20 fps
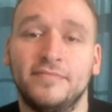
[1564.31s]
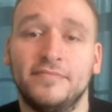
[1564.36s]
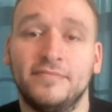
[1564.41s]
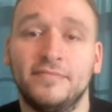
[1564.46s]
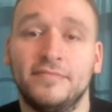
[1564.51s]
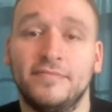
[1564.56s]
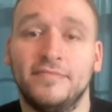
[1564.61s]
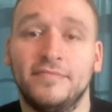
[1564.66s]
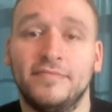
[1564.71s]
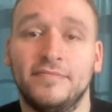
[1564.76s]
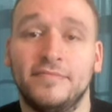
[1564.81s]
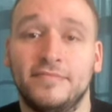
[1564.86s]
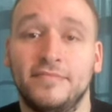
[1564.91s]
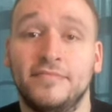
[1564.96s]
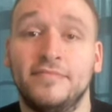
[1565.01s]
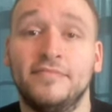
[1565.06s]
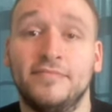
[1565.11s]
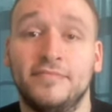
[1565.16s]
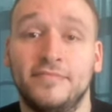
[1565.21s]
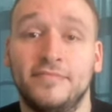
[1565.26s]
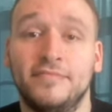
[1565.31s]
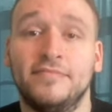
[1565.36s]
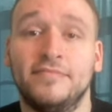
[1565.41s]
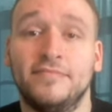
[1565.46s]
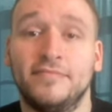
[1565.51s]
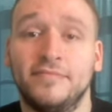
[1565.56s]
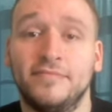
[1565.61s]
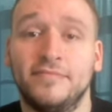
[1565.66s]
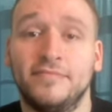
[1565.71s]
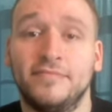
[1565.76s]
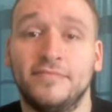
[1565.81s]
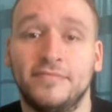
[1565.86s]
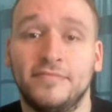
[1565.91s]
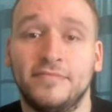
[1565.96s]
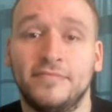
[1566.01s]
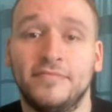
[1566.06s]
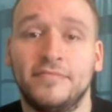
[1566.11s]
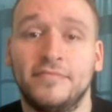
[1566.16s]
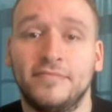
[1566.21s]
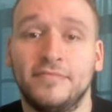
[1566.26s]

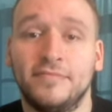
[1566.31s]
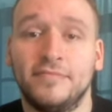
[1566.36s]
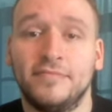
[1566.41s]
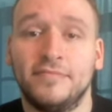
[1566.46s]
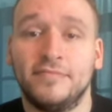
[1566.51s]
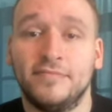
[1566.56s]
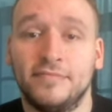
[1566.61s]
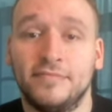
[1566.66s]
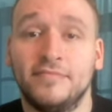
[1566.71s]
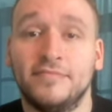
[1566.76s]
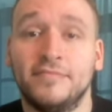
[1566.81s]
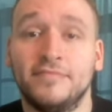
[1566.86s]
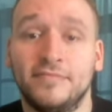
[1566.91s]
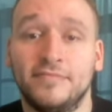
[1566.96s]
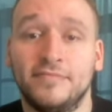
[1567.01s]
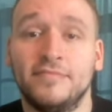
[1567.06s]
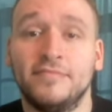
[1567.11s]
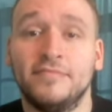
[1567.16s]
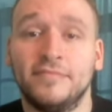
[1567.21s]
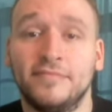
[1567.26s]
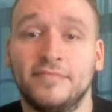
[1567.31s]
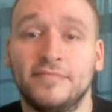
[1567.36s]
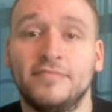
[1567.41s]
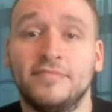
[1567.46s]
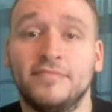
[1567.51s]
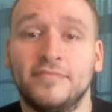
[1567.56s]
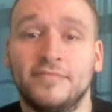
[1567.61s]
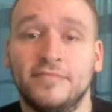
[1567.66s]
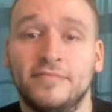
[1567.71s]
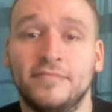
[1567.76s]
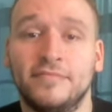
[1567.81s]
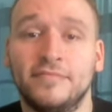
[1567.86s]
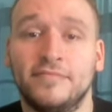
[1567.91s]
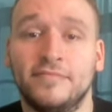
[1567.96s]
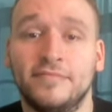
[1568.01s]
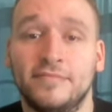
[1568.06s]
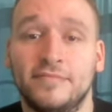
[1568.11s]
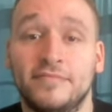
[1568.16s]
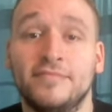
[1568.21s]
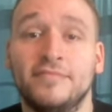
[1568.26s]

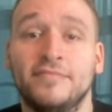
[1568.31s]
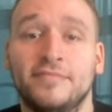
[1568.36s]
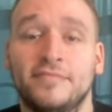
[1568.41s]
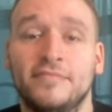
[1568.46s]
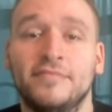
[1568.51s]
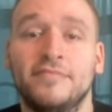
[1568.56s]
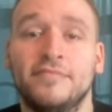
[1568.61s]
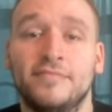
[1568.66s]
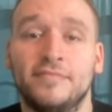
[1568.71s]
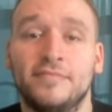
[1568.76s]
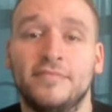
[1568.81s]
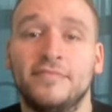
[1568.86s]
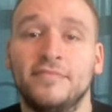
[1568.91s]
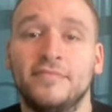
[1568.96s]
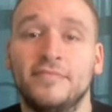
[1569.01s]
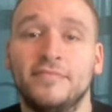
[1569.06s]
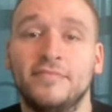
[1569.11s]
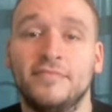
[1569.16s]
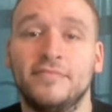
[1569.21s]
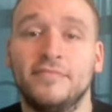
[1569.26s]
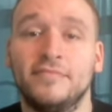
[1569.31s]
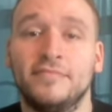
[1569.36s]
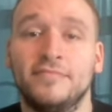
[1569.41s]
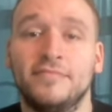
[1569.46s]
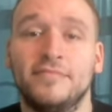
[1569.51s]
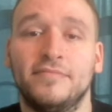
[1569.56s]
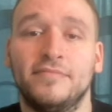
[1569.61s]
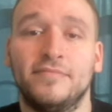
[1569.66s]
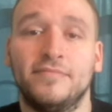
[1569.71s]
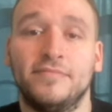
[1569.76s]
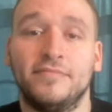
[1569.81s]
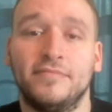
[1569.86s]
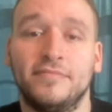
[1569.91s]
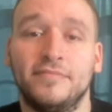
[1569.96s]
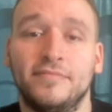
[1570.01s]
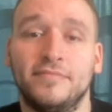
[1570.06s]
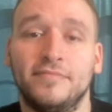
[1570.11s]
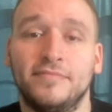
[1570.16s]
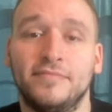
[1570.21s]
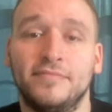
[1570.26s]

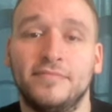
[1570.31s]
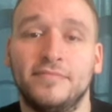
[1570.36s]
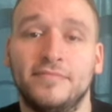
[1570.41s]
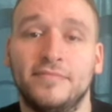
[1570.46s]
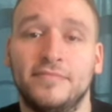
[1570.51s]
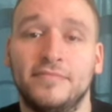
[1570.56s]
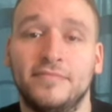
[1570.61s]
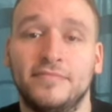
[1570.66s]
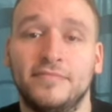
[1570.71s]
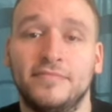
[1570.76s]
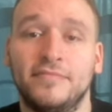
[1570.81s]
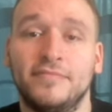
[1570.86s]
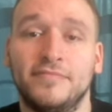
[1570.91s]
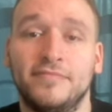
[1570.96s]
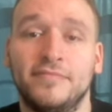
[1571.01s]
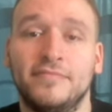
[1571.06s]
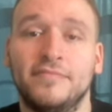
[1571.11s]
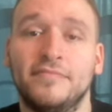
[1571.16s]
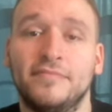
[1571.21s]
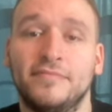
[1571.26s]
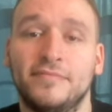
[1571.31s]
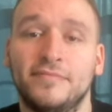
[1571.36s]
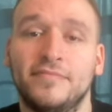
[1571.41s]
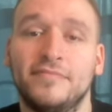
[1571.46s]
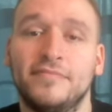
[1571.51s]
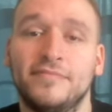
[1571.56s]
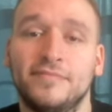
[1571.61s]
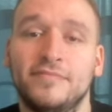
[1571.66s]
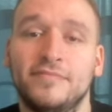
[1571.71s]
This person isn't speaking.